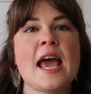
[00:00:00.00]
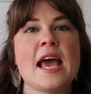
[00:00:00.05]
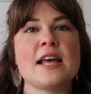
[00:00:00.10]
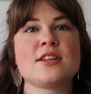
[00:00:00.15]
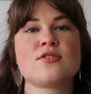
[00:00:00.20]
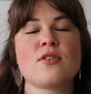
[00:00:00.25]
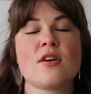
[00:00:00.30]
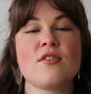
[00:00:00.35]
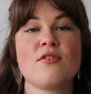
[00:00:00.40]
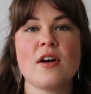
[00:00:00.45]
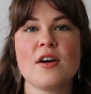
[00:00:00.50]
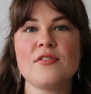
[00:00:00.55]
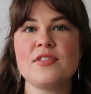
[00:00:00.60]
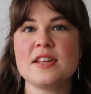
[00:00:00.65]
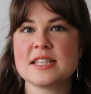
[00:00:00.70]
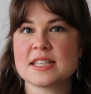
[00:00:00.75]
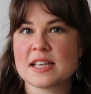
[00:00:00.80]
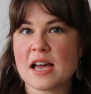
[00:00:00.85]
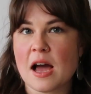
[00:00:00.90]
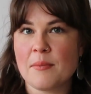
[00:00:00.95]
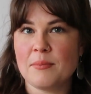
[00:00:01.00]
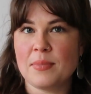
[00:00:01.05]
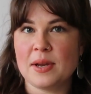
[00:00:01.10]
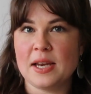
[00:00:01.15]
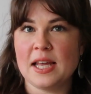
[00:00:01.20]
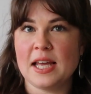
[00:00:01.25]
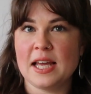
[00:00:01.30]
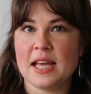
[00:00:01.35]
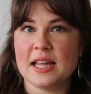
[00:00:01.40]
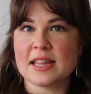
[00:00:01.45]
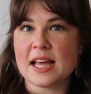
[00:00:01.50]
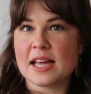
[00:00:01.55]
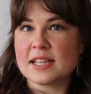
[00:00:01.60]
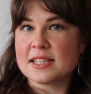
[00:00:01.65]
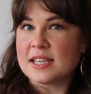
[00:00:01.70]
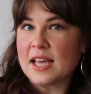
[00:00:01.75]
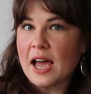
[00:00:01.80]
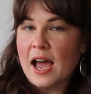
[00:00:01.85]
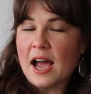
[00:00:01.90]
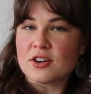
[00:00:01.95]
And so I found this company
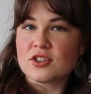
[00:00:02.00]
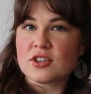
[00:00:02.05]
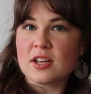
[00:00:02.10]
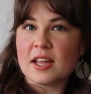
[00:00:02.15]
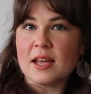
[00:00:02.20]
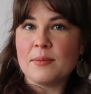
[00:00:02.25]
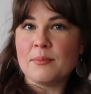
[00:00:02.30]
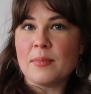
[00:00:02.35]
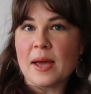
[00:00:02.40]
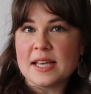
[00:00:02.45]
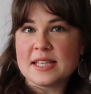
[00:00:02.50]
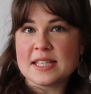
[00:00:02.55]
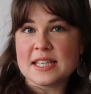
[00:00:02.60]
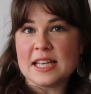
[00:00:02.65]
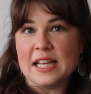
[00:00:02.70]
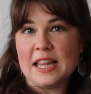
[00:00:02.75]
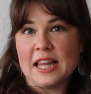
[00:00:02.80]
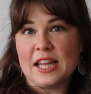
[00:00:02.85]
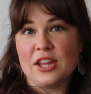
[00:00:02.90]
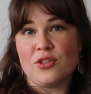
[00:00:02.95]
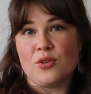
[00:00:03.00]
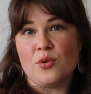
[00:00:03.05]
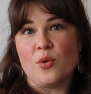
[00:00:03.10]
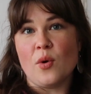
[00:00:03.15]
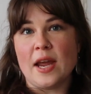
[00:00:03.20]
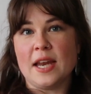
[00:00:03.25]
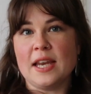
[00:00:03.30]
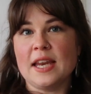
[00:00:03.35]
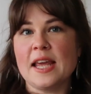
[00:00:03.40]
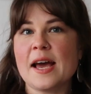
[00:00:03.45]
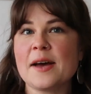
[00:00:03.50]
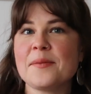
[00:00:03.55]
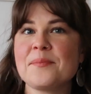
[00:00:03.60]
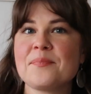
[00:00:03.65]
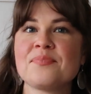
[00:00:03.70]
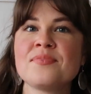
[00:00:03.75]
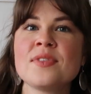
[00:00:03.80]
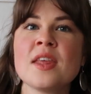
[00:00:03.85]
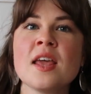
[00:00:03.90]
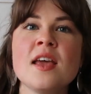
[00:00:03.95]
that's actually based in Lithuania,
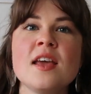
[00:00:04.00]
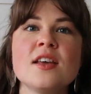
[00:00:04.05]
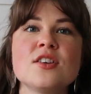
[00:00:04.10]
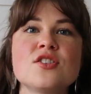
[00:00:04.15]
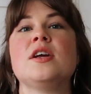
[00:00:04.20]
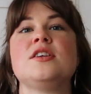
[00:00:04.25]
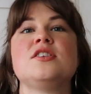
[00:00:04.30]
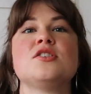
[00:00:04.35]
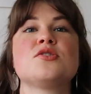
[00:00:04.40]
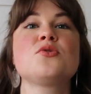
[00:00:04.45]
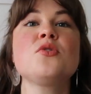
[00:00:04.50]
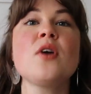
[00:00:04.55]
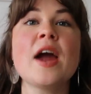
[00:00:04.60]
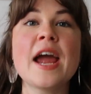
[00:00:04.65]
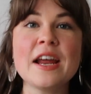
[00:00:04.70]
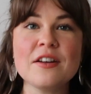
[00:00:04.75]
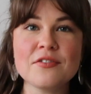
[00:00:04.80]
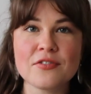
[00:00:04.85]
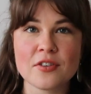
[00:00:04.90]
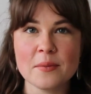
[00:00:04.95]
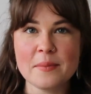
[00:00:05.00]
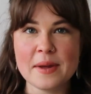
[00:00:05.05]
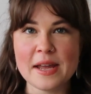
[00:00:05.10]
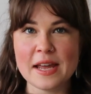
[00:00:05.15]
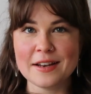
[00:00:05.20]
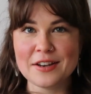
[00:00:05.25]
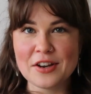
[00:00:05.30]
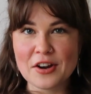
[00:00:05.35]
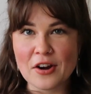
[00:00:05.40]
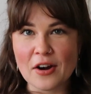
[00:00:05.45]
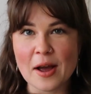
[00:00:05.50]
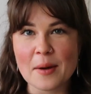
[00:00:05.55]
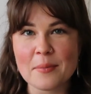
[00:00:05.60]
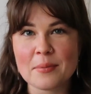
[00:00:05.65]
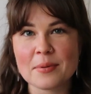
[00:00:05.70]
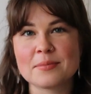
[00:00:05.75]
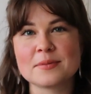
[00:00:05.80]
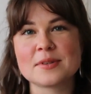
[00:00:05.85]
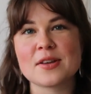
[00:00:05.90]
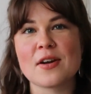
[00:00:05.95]
which is great for me in
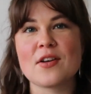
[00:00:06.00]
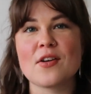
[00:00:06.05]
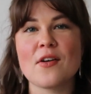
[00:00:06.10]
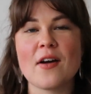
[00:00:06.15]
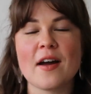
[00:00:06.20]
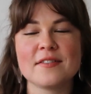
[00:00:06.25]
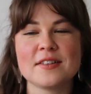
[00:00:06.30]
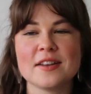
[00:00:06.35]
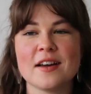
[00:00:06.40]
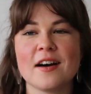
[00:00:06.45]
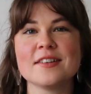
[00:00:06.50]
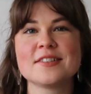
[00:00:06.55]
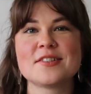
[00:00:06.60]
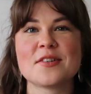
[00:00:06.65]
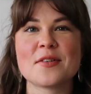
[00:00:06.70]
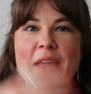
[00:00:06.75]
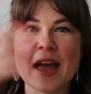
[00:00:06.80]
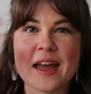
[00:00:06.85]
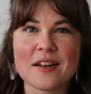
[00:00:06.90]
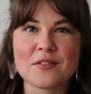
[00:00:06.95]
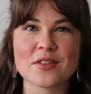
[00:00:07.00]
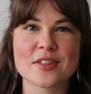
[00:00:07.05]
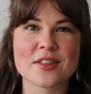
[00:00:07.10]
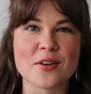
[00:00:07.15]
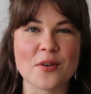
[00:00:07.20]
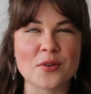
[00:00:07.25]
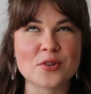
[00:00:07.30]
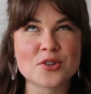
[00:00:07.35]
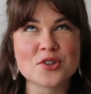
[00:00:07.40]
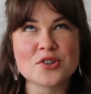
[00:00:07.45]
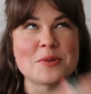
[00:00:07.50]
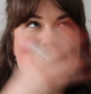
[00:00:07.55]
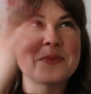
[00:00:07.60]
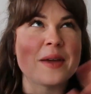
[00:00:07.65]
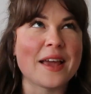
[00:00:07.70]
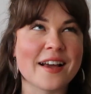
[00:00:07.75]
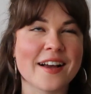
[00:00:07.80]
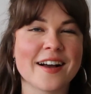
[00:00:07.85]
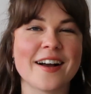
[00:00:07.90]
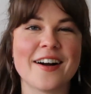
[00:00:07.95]
Europe, so I don't have to, also again with the whole
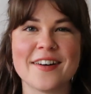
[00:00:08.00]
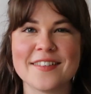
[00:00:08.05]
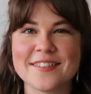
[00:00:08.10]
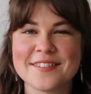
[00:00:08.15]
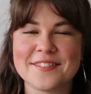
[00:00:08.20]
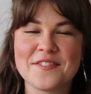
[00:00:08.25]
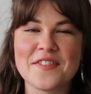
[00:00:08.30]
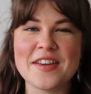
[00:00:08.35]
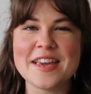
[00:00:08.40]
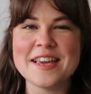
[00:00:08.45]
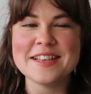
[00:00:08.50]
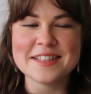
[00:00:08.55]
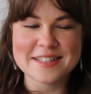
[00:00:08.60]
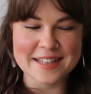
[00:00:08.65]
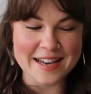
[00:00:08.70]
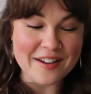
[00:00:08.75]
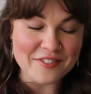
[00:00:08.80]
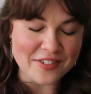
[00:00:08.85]
shipping fees and